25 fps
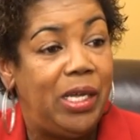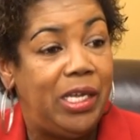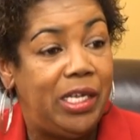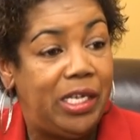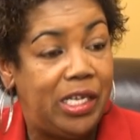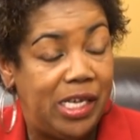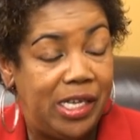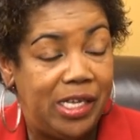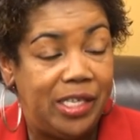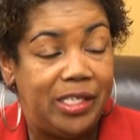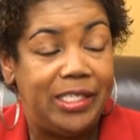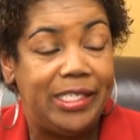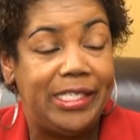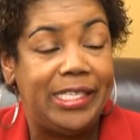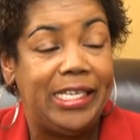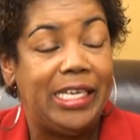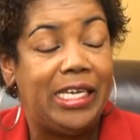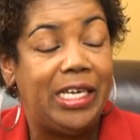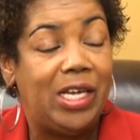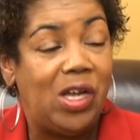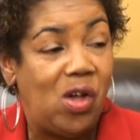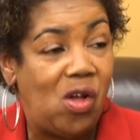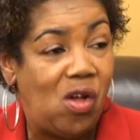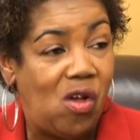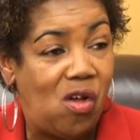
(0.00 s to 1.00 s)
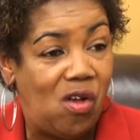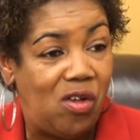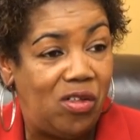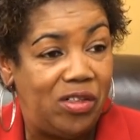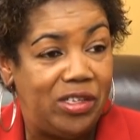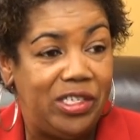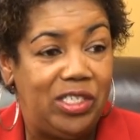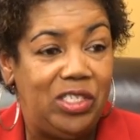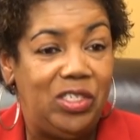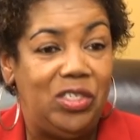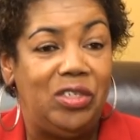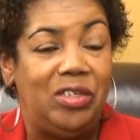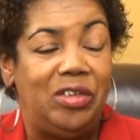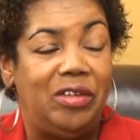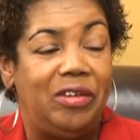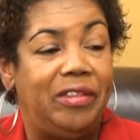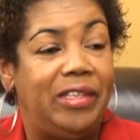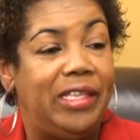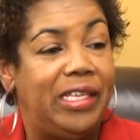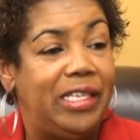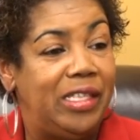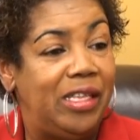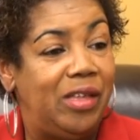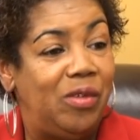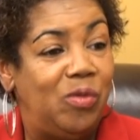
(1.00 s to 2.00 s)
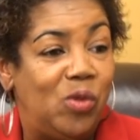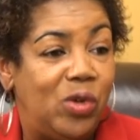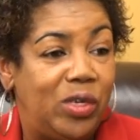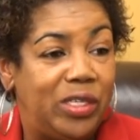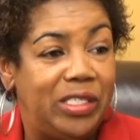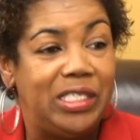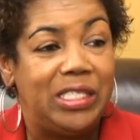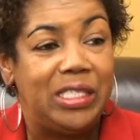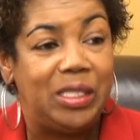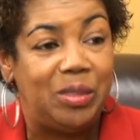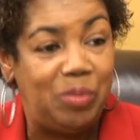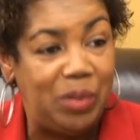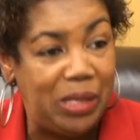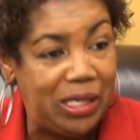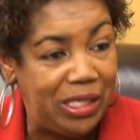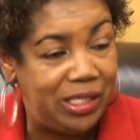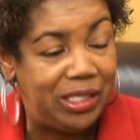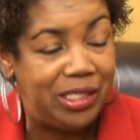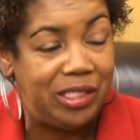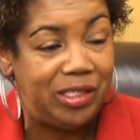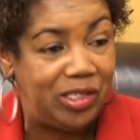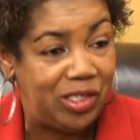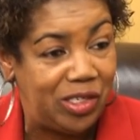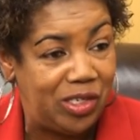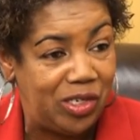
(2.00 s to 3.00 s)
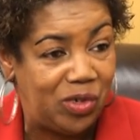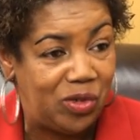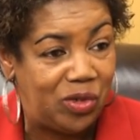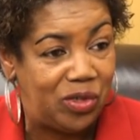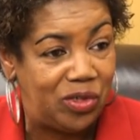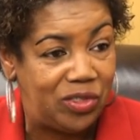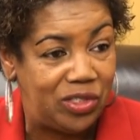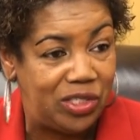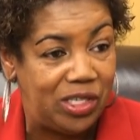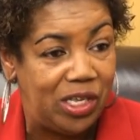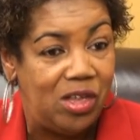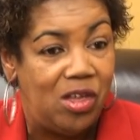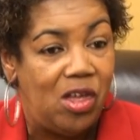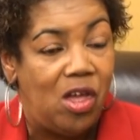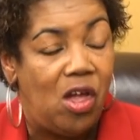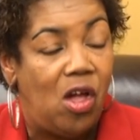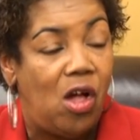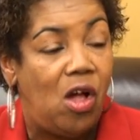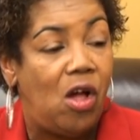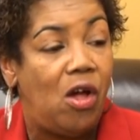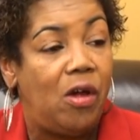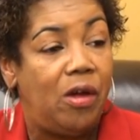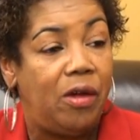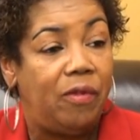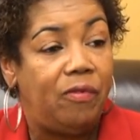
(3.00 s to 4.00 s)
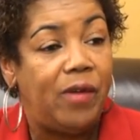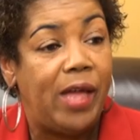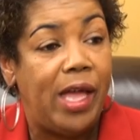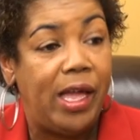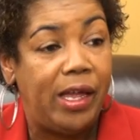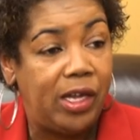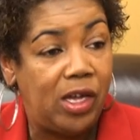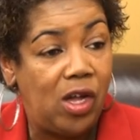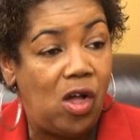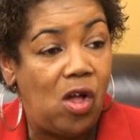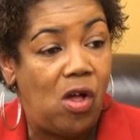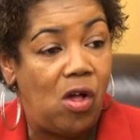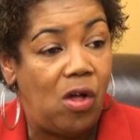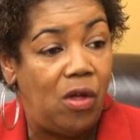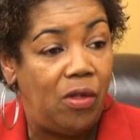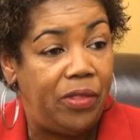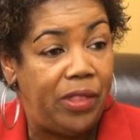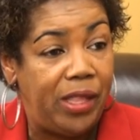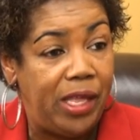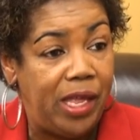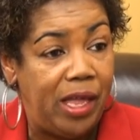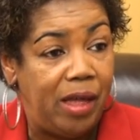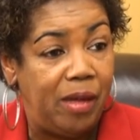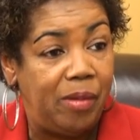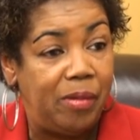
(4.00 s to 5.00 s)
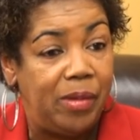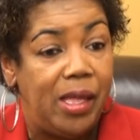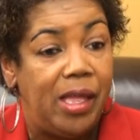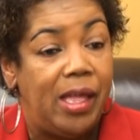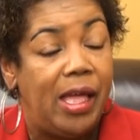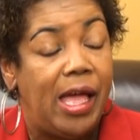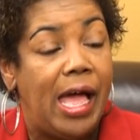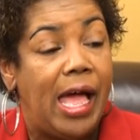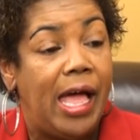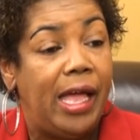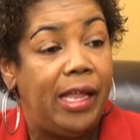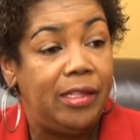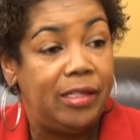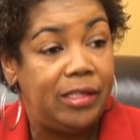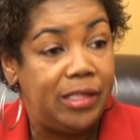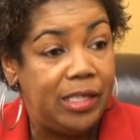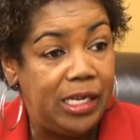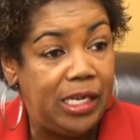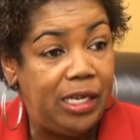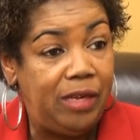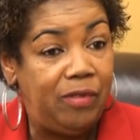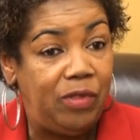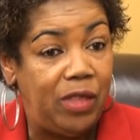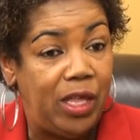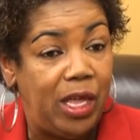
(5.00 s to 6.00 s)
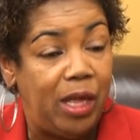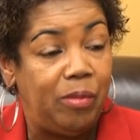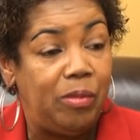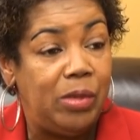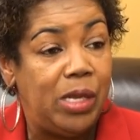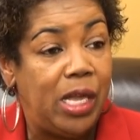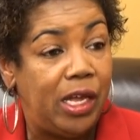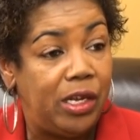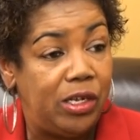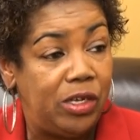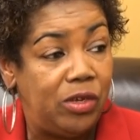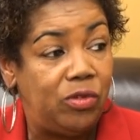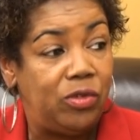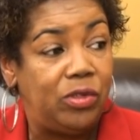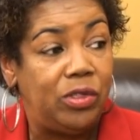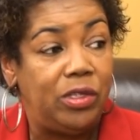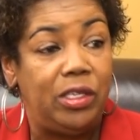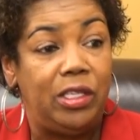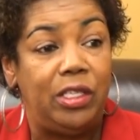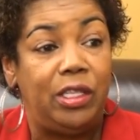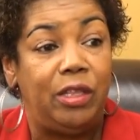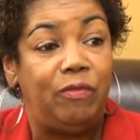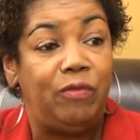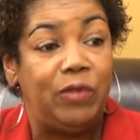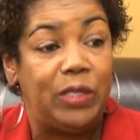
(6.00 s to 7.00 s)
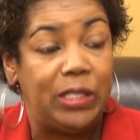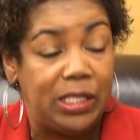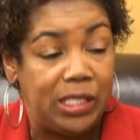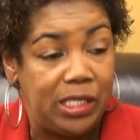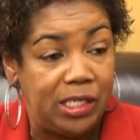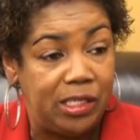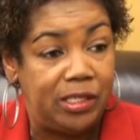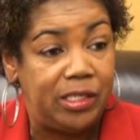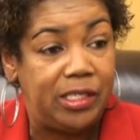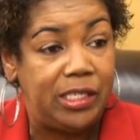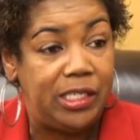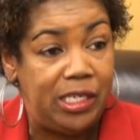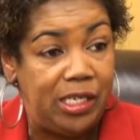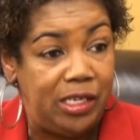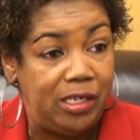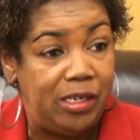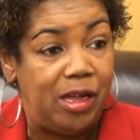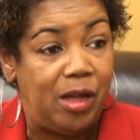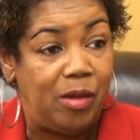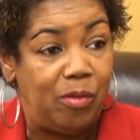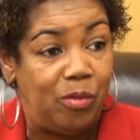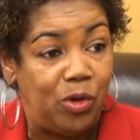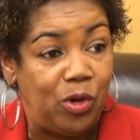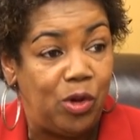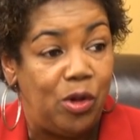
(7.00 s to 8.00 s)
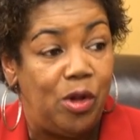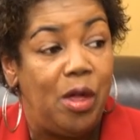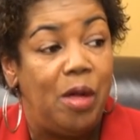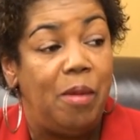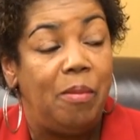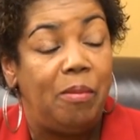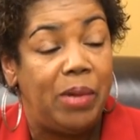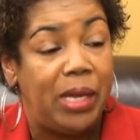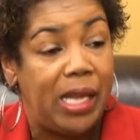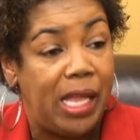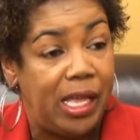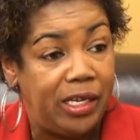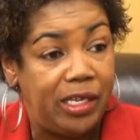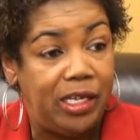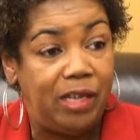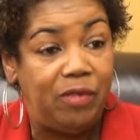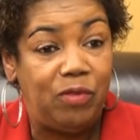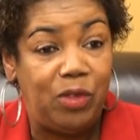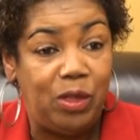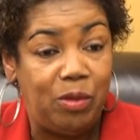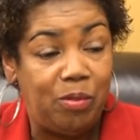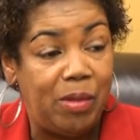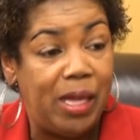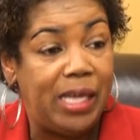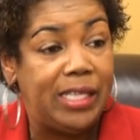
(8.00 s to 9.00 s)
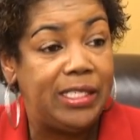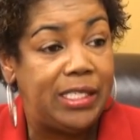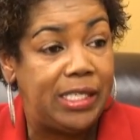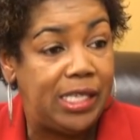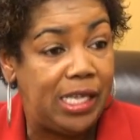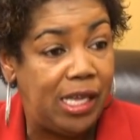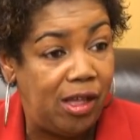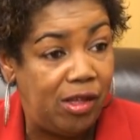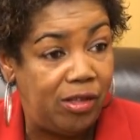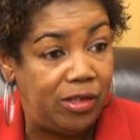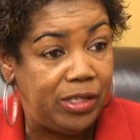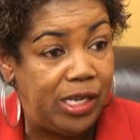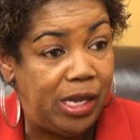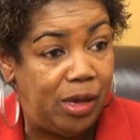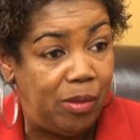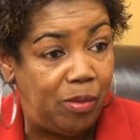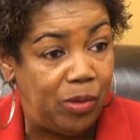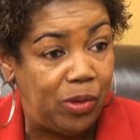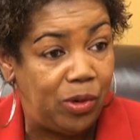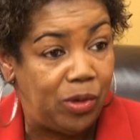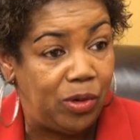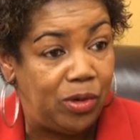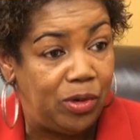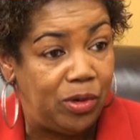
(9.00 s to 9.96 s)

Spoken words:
Because they call and then they want to speak to the nurse. Or if I call them, I leave them not only the facility number, but I give them my cell number.